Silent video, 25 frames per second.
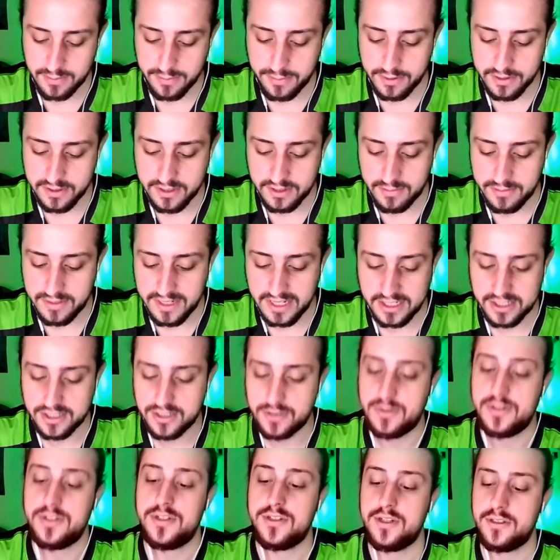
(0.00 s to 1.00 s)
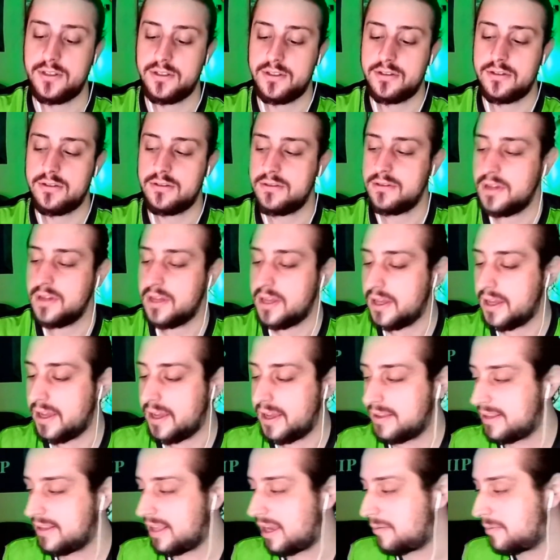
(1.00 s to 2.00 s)
put them next to each other.
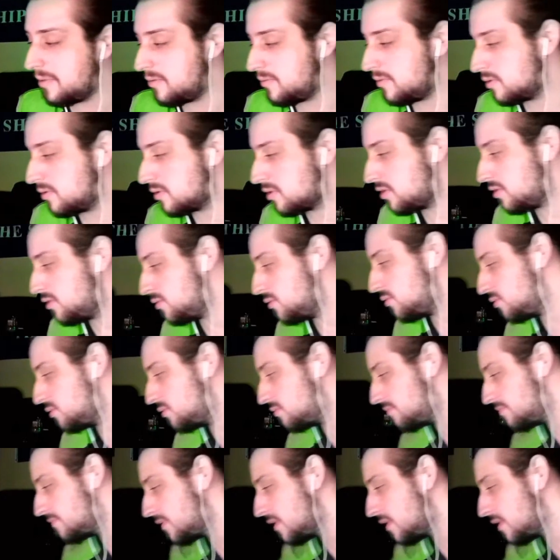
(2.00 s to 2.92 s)
And that'd be real cool.